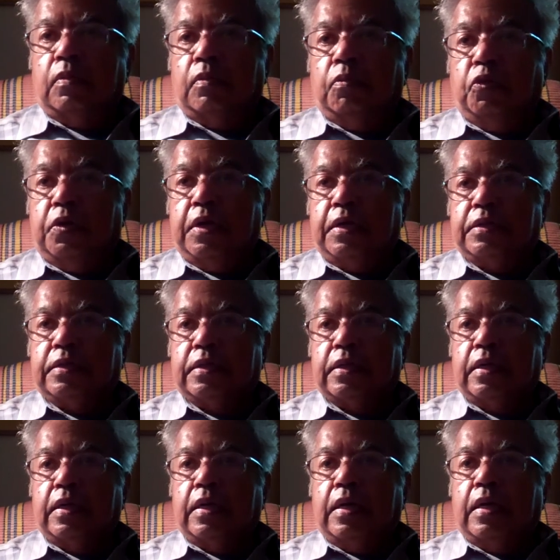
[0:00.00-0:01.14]
Buddhists,
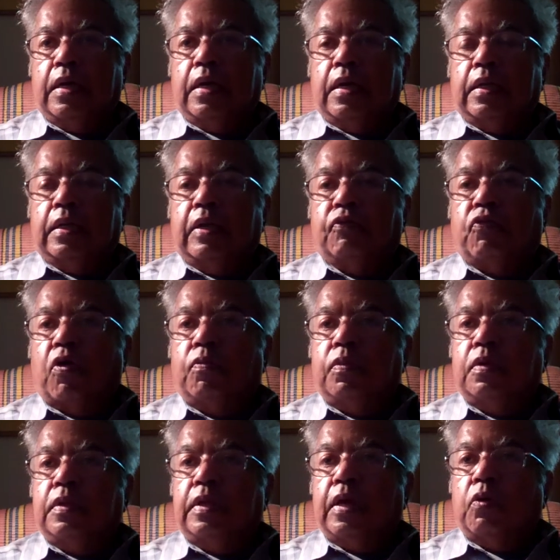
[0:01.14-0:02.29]
they formed
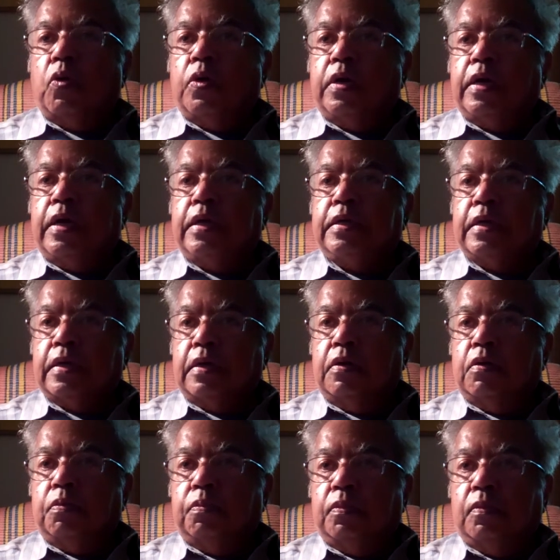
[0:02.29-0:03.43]
their own religion
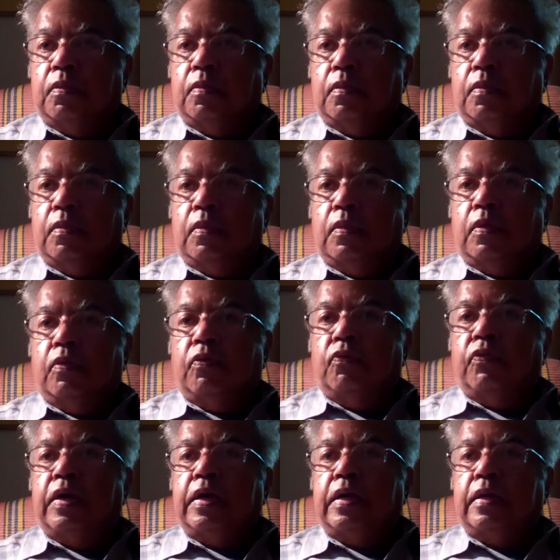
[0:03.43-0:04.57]
group.
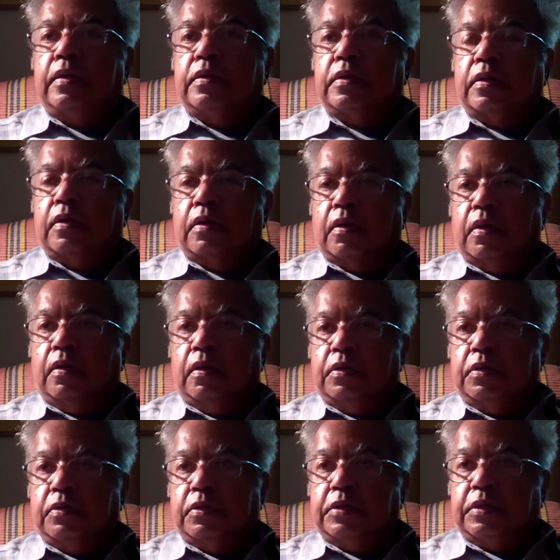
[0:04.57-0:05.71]
Very
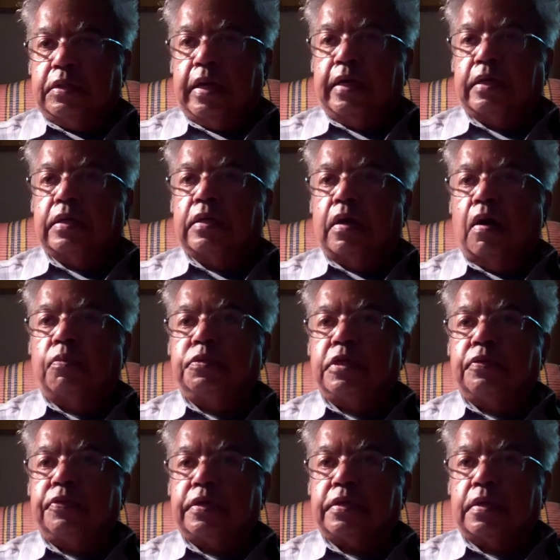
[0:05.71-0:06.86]
strict
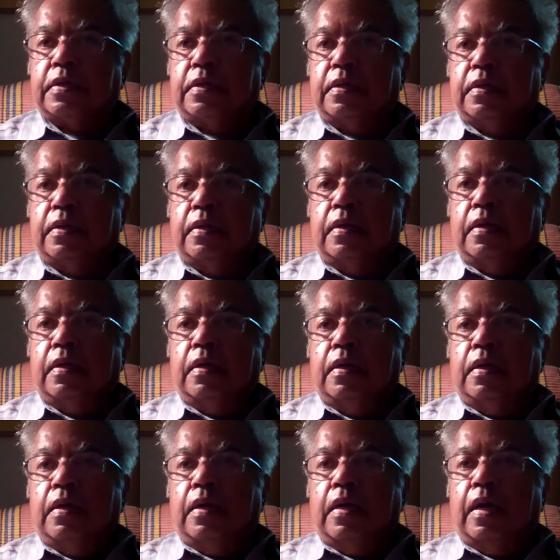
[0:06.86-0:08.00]
observation.
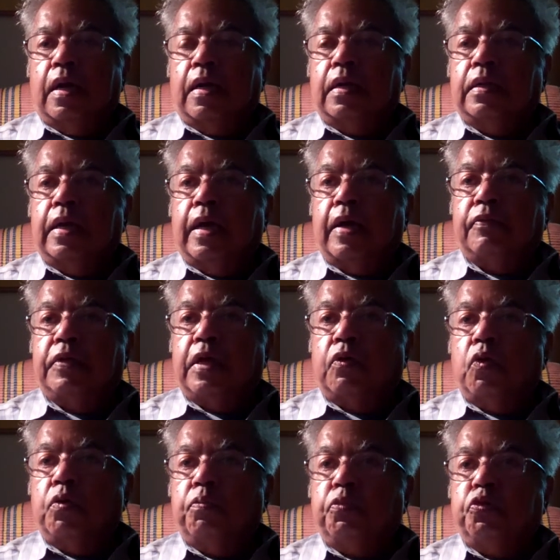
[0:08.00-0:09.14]
And they have their
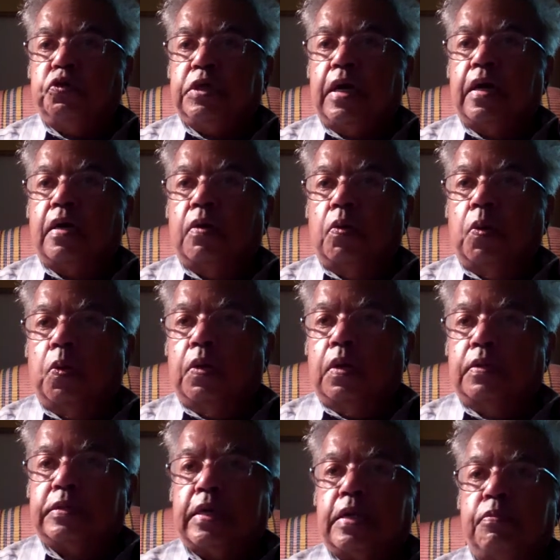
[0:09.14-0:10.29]
own puja, own
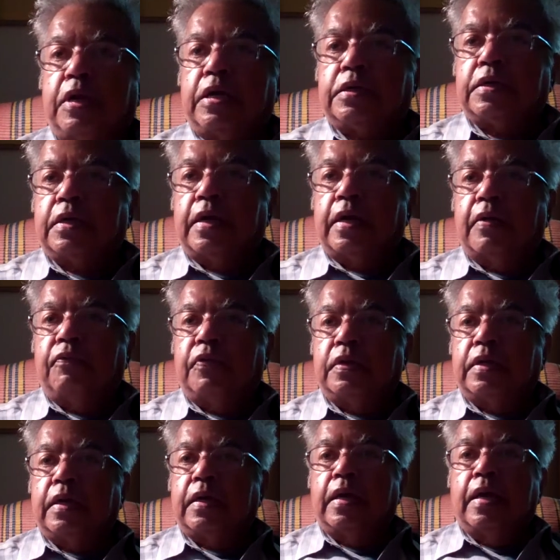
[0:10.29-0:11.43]
celebration and
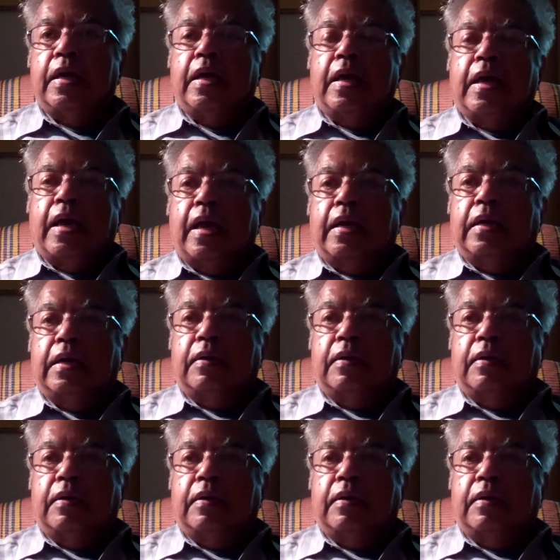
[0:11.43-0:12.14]
everything. And